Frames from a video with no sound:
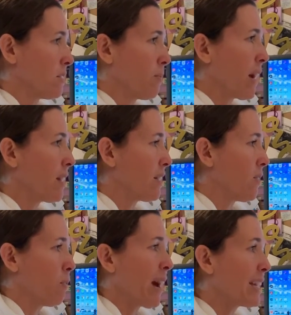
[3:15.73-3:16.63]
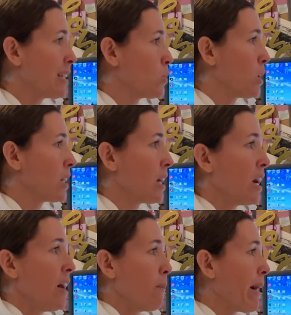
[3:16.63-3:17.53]
My kids
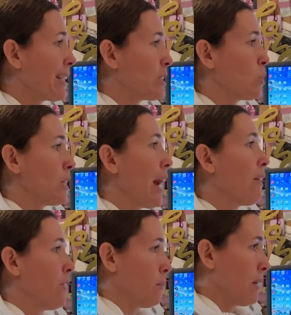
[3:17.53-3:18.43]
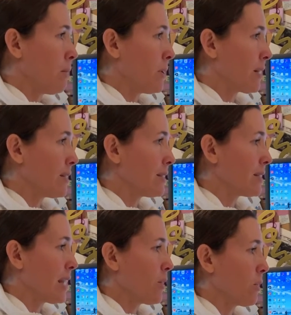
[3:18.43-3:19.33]
would laugh at me because
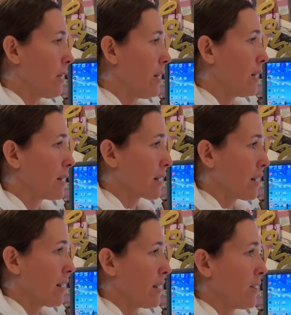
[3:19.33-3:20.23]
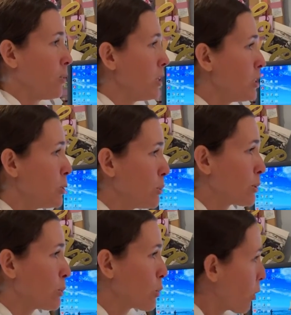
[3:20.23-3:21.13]
they were like, "You need to do a
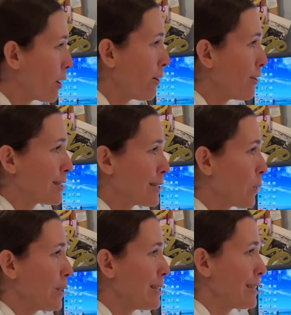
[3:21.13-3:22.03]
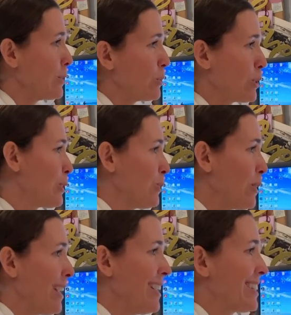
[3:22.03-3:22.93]
tutorial? It's so easy. You just do
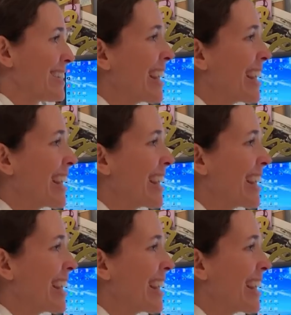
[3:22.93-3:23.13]
this."